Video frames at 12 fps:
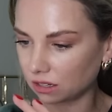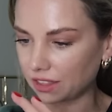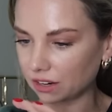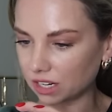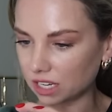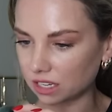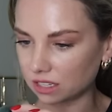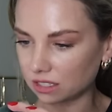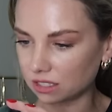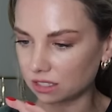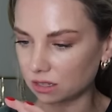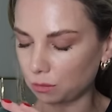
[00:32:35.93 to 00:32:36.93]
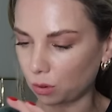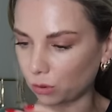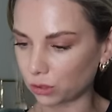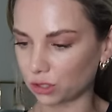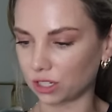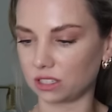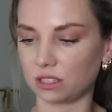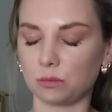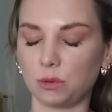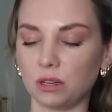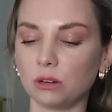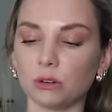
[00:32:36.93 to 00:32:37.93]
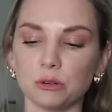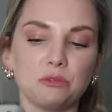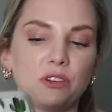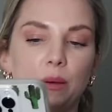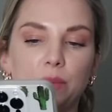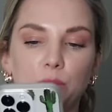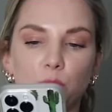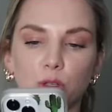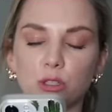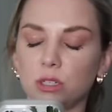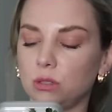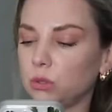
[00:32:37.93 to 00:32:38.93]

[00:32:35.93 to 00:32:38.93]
There is portraits, this big group family portrait.